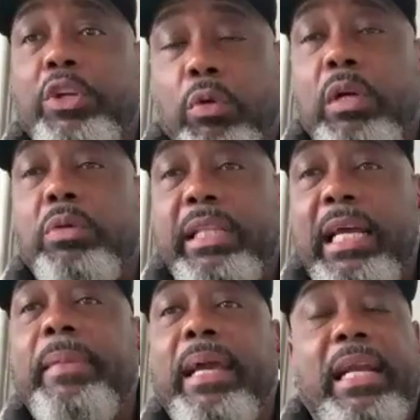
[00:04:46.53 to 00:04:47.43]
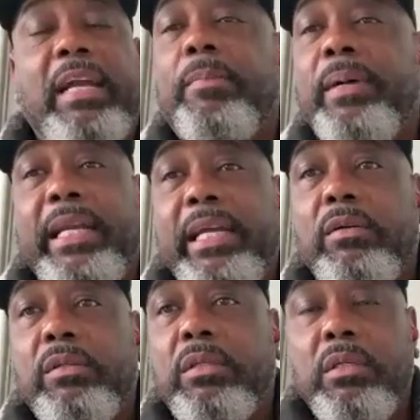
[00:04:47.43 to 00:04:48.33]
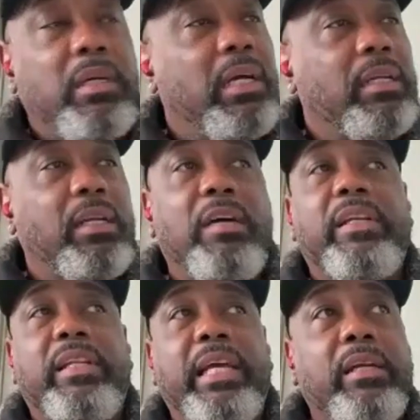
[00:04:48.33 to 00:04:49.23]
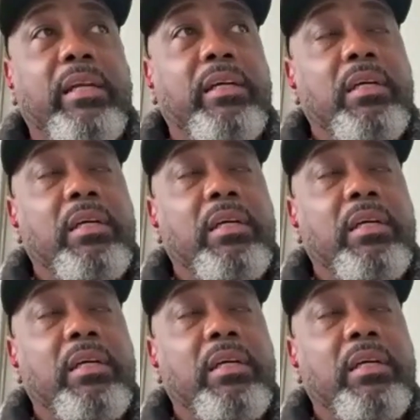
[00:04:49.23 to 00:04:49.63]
when you're working with that man and everybody else. I love Atlanta.